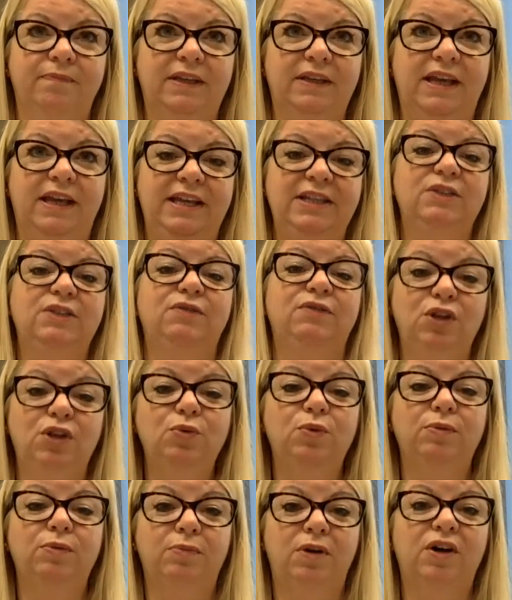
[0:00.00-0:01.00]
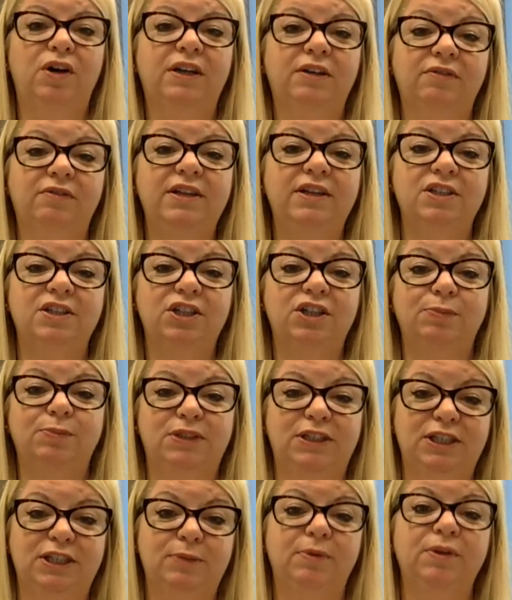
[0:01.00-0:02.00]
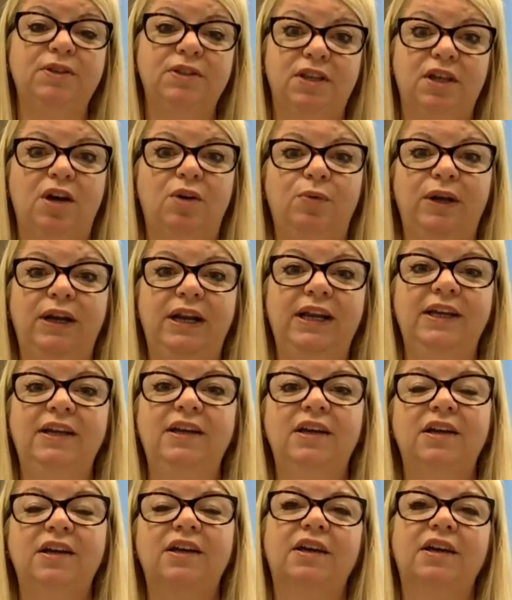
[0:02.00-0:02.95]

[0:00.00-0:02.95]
interviews with market research participants that are willing,